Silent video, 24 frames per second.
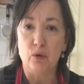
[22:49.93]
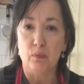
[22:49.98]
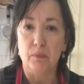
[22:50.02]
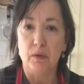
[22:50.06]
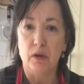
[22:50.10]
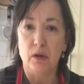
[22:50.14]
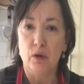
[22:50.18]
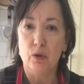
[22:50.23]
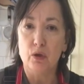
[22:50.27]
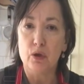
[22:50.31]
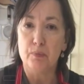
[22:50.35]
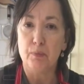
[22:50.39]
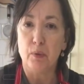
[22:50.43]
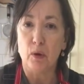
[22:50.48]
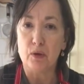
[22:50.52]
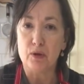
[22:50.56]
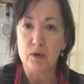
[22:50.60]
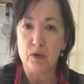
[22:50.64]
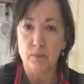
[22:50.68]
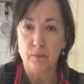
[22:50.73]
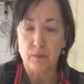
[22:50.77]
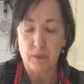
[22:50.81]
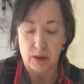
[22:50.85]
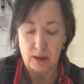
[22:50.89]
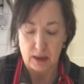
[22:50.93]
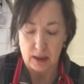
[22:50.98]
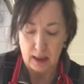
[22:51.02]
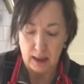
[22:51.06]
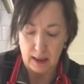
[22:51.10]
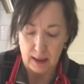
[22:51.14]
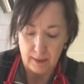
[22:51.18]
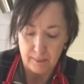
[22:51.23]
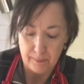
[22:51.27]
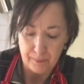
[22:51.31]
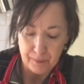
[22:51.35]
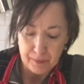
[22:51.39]
loose bottom
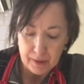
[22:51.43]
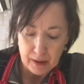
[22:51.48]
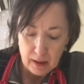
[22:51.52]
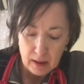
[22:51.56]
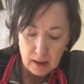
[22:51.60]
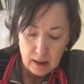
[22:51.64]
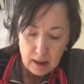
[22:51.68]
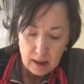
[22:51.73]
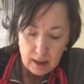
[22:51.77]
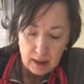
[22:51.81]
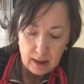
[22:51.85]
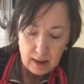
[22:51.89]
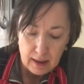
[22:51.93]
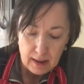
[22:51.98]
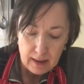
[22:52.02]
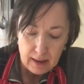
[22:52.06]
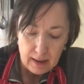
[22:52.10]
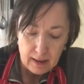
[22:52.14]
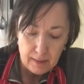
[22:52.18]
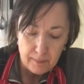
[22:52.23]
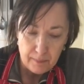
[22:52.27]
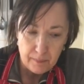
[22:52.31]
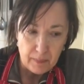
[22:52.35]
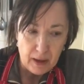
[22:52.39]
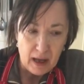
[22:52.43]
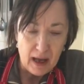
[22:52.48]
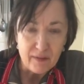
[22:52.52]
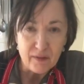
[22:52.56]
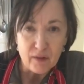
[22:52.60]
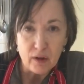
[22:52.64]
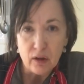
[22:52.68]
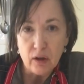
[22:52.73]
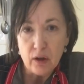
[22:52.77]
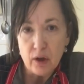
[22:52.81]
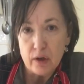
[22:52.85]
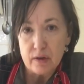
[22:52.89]
tin, I've
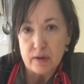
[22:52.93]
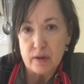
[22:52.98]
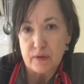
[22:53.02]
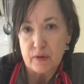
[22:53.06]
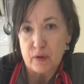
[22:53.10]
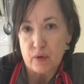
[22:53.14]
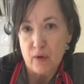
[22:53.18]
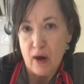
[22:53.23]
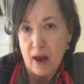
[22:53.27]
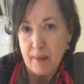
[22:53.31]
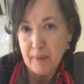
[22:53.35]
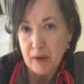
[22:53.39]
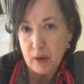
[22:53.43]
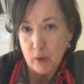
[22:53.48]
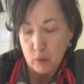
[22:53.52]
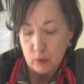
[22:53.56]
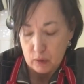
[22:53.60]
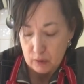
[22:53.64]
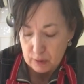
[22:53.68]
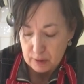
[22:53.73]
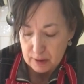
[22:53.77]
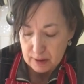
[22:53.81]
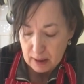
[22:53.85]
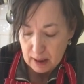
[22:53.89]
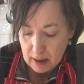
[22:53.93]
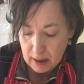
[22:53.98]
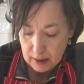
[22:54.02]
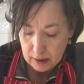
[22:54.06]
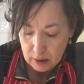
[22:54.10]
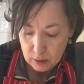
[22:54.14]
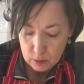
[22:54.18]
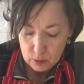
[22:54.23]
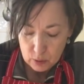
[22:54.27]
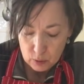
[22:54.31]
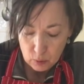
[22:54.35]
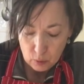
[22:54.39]
got loads of ceramic ones that I
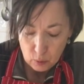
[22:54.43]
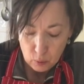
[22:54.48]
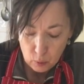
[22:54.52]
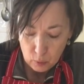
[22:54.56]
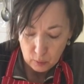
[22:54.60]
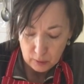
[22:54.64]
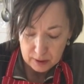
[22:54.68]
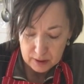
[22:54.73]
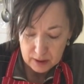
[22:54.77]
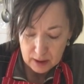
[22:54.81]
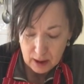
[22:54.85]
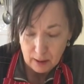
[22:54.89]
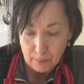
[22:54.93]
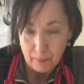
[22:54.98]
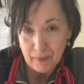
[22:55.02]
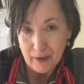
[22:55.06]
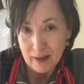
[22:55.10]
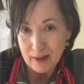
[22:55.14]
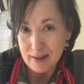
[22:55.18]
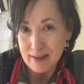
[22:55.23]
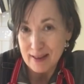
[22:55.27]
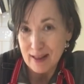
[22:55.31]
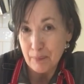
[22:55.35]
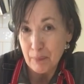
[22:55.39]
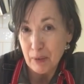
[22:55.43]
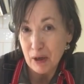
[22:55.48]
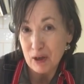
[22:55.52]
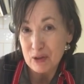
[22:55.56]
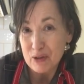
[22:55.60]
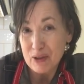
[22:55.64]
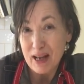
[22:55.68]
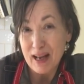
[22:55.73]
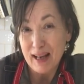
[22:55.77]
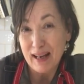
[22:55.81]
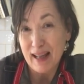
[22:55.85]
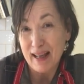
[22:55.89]
use all the time. I say because
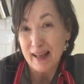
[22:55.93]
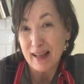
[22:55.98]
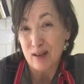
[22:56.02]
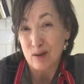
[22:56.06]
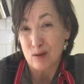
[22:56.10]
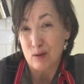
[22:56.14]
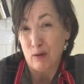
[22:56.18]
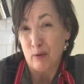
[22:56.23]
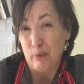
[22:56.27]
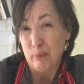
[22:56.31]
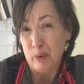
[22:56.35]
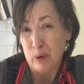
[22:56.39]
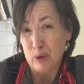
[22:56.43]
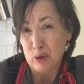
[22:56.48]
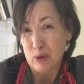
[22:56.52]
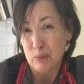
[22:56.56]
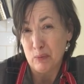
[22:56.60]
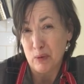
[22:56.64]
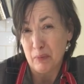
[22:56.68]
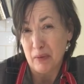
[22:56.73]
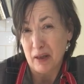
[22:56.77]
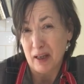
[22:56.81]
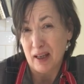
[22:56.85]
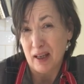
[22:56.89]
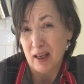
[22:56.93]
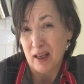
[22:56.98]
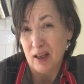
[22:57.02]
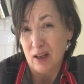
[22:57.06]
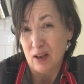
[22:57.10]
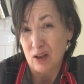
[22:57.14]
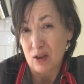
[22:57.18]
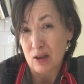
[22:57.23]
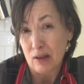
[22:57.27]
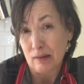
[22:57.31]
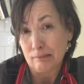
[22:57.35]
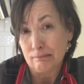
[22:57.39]
I like a soft bottom on my
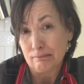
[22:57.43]
quiche.